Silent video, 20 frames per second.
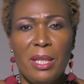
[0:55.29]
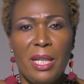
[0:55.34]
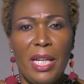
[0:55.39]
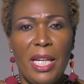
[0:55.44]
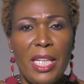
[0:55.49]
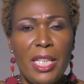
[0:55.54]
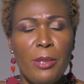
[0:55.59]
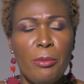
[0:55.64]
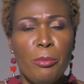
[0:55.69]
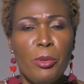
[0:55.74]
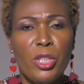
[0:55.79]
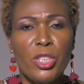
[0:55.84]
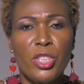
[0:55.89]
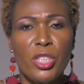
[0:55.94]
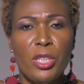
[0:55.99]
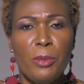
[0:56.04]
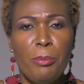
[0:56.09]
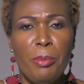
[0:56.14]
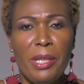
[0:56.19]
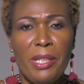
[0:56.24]
Any pressure
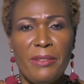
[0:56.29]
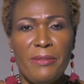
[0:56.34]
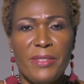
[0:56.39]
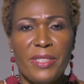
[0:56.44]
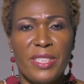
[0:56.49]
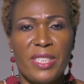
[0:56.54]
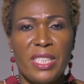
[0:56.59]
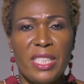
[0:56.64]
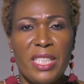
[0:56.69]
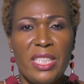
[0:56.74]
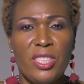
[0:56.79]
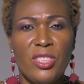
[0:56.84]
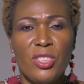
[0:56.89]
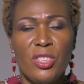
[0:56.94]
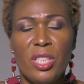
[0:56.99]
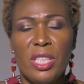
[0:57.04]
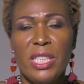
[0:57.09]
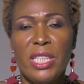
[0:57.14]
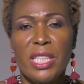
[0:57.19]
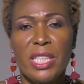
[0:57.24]
in the pelvis leads to
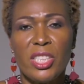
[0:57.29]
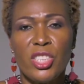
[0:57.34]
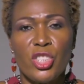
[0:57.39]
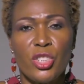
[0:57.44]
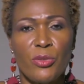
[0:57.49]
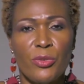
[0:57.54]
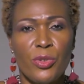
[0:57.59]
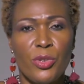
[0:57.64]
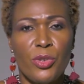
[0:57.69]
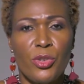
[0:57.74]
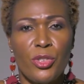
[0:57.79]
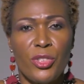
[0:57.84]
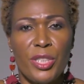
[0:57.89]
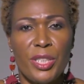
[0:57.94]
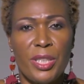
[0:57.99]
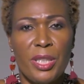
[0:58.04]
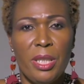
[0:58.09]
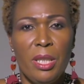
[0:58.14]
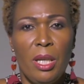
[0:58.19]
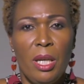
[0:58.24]
leakage of urine.